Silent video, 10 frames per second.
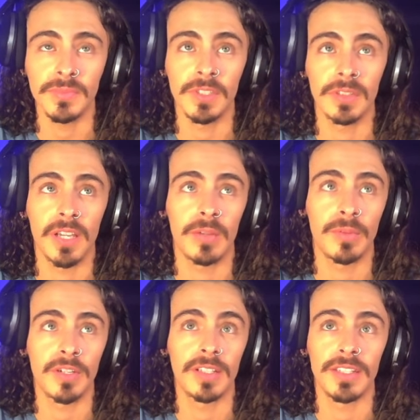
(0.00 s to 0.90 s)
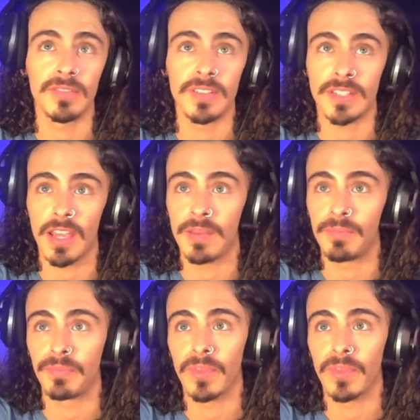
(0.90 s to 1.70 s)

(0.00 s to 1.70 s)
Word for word: Okay, we're going to leave this game.